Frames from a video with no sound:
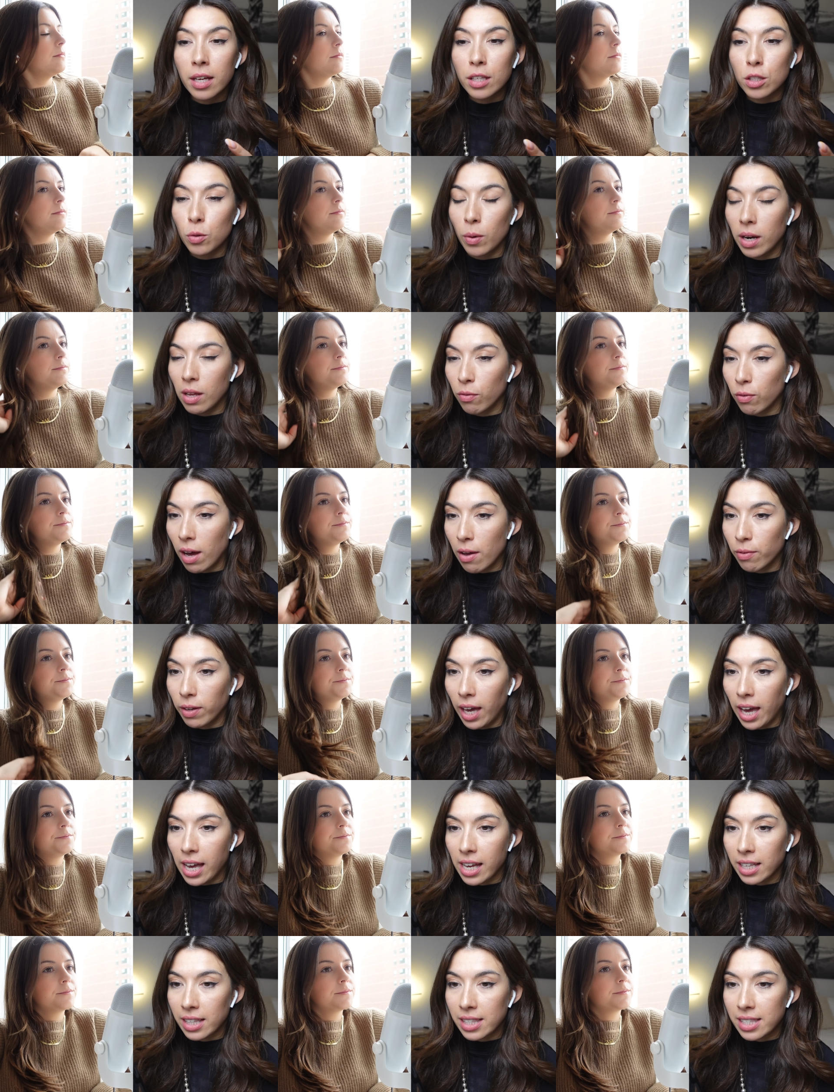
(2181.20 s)

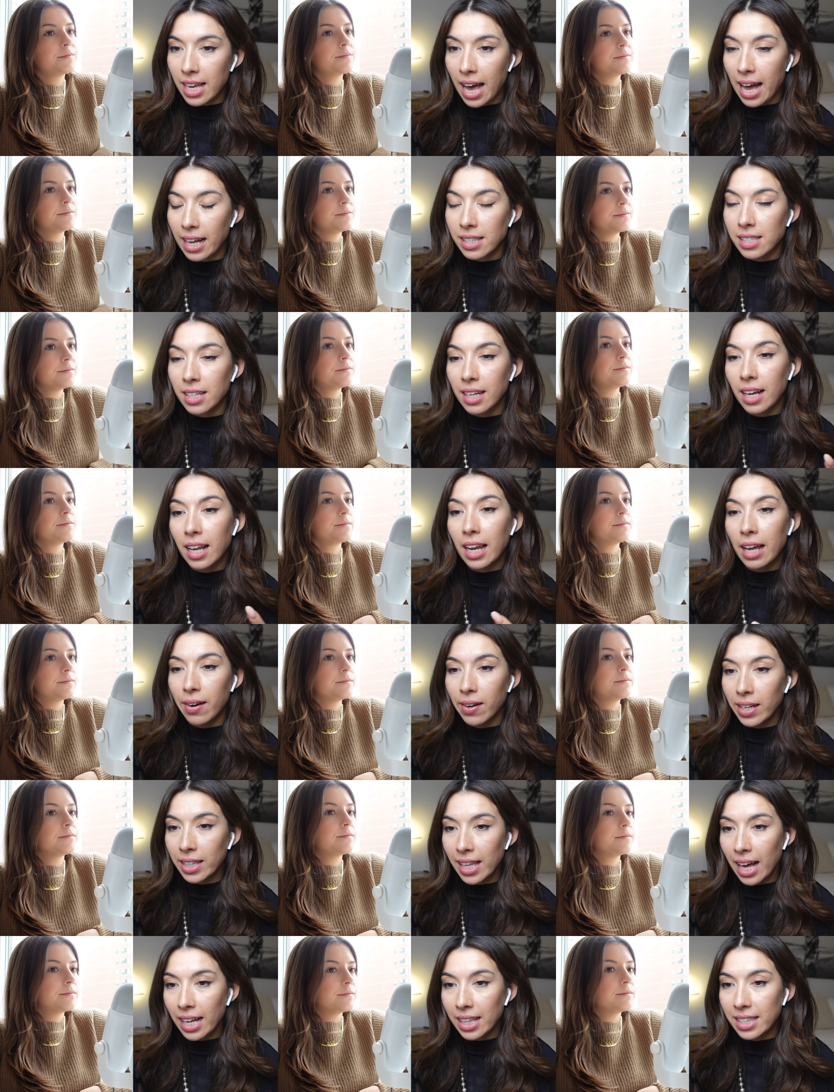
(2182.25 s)
Speaker 1: 25k in debt to
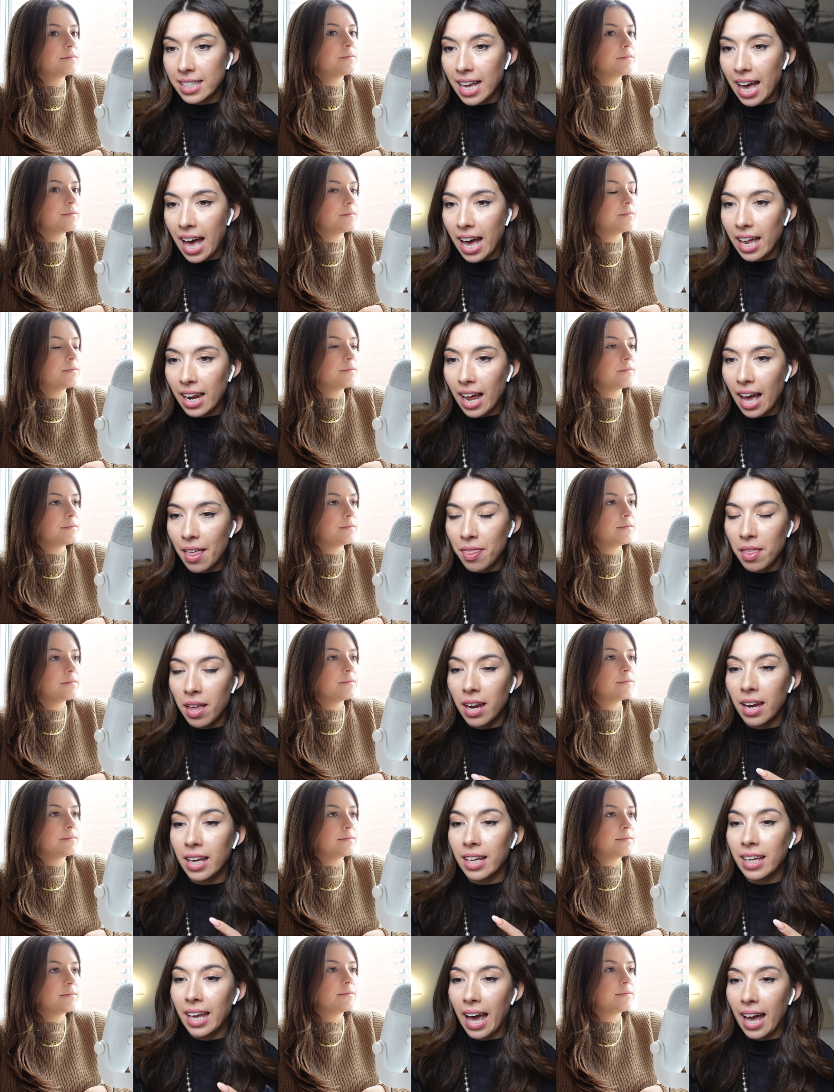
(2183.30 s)
clearing that debt and then
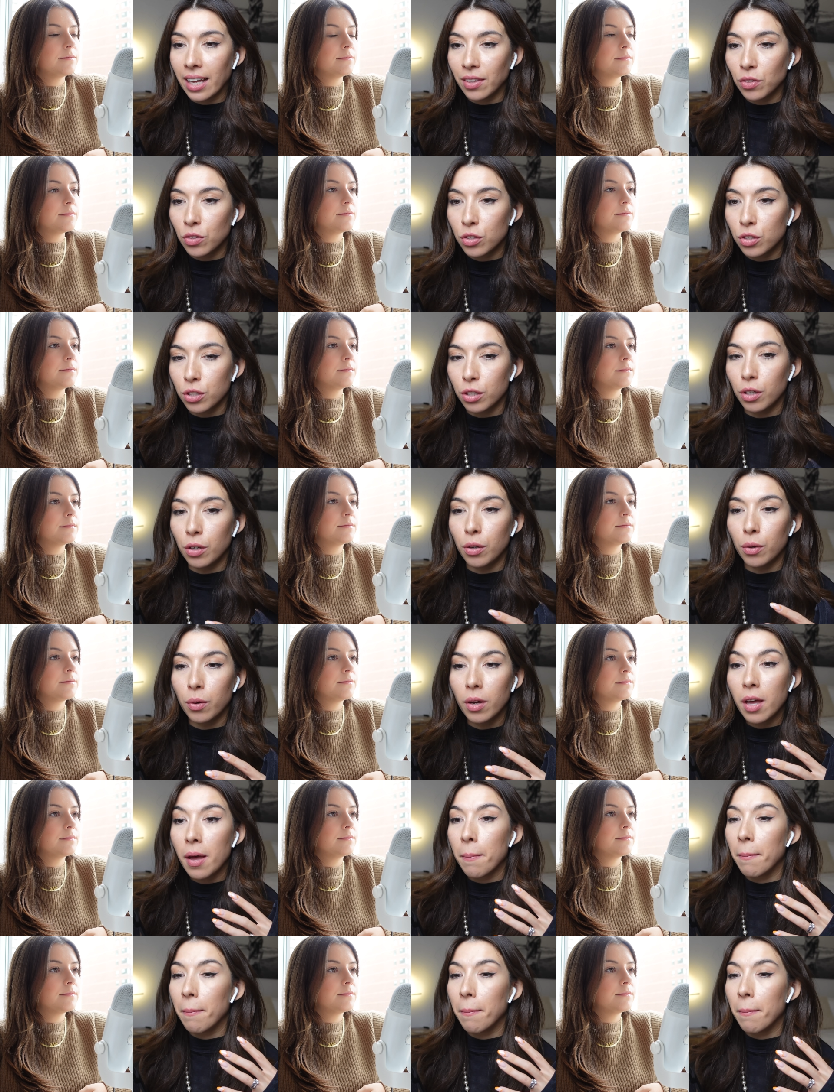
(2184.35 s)
again to